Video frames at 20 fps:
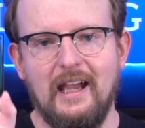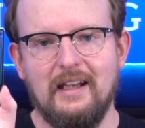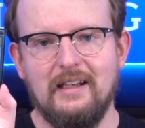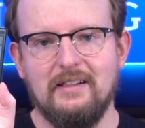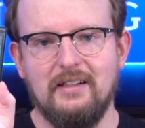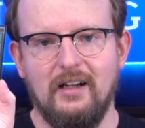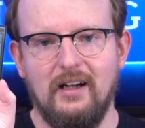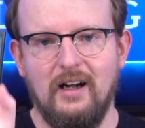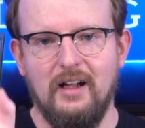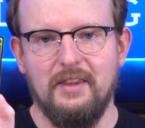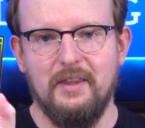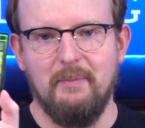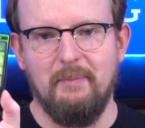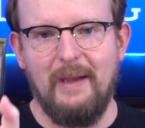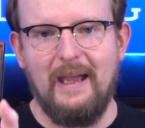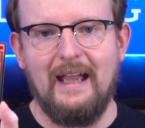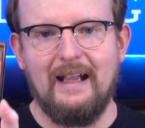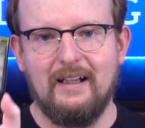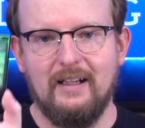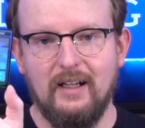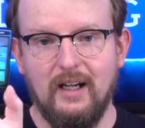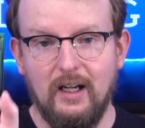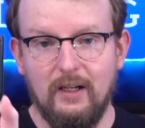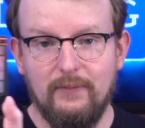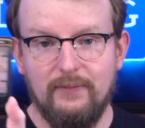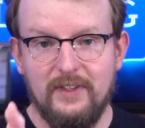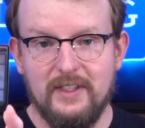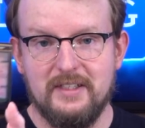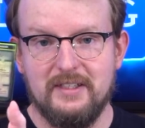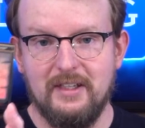And on the back
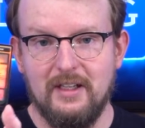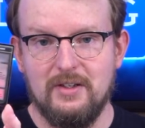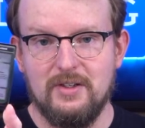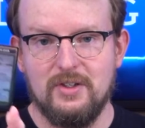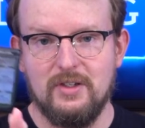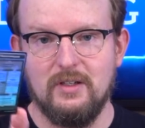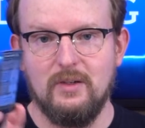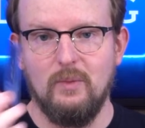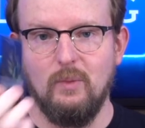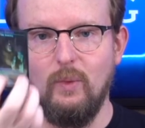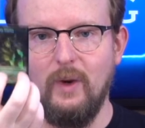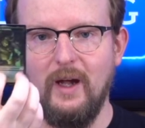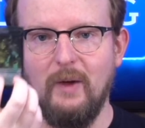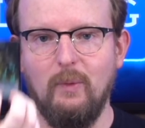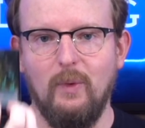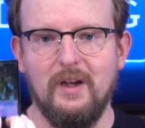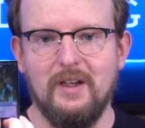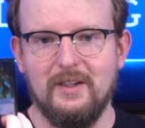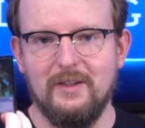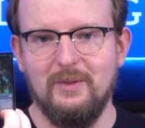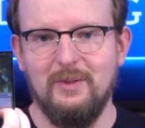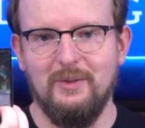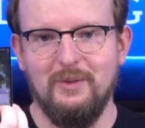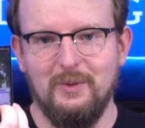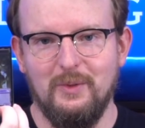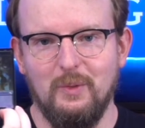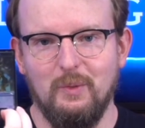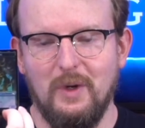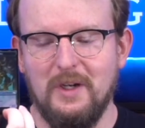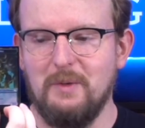of this dungeon, why, what do
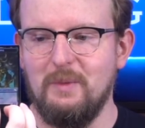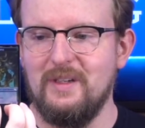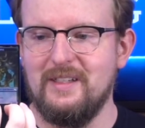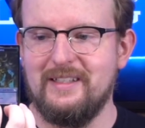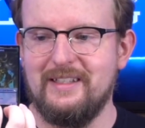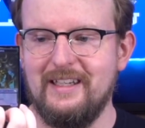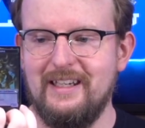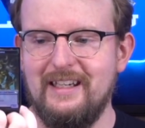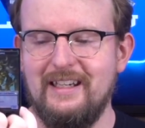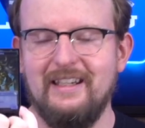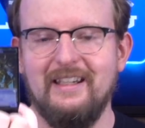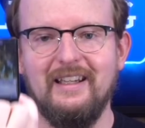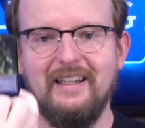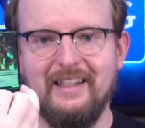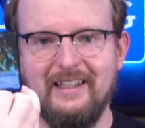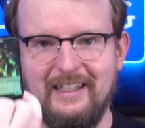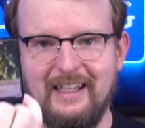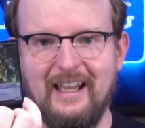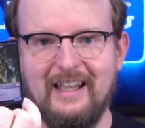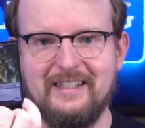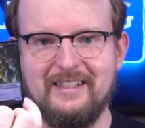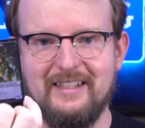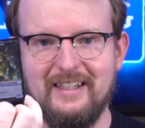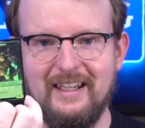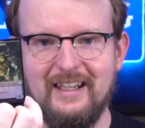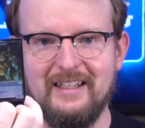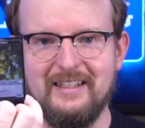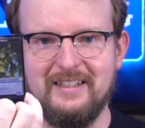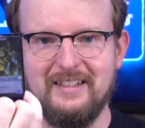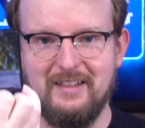we see? Yes,
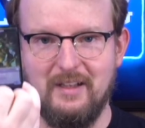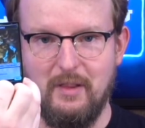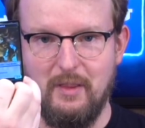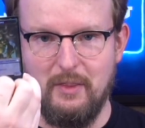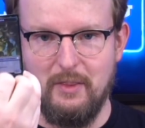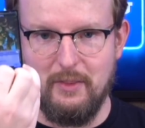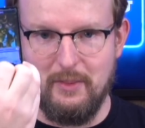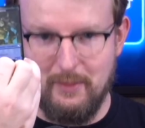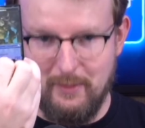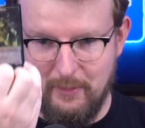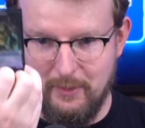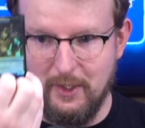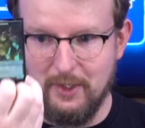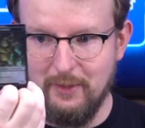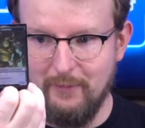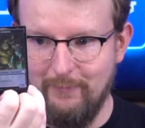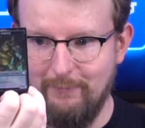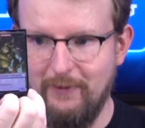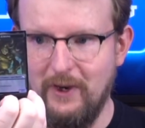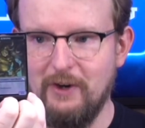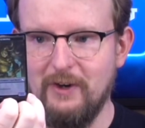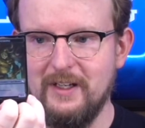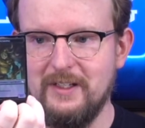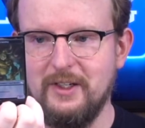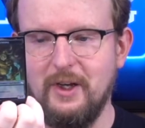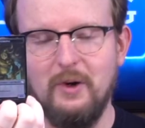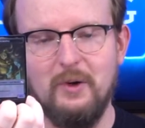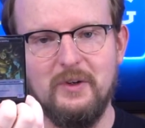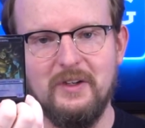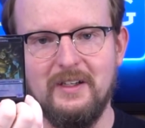it's the very
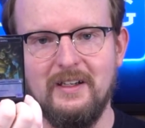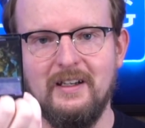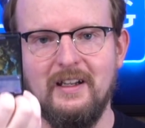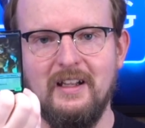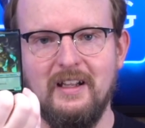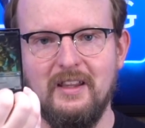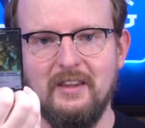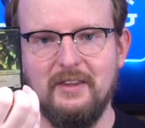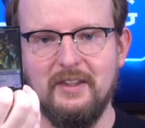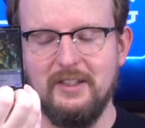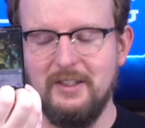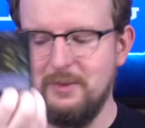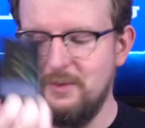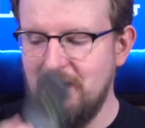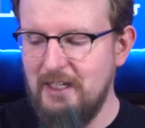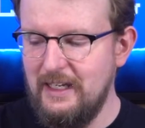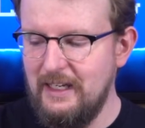token that you